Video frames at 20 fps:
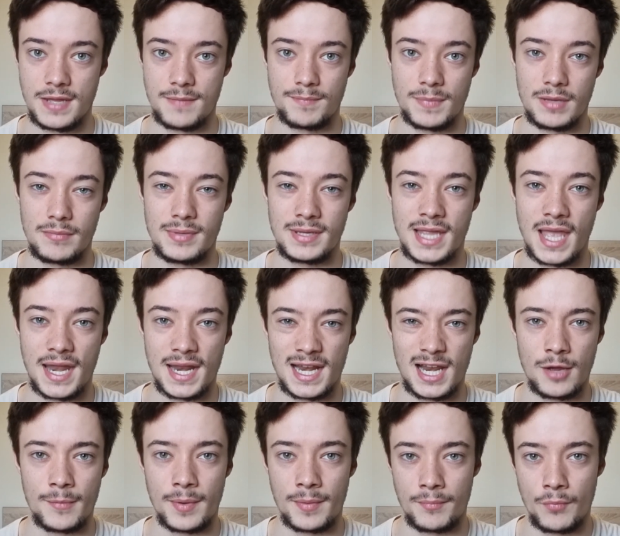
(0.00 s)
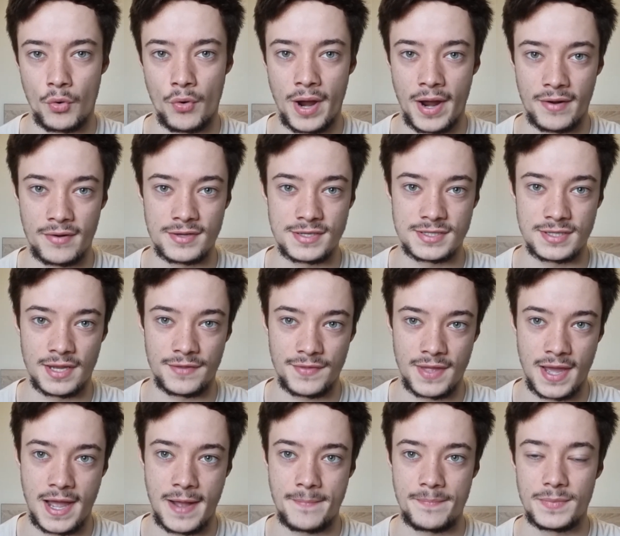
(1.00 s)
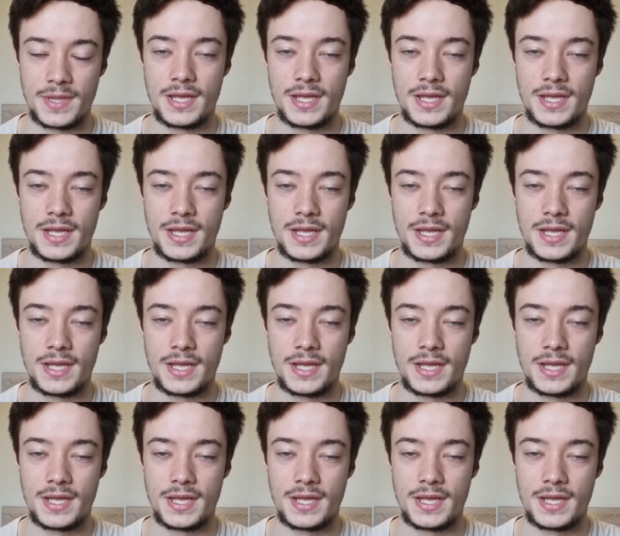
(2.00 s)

maybe getting a little bit more hours like that,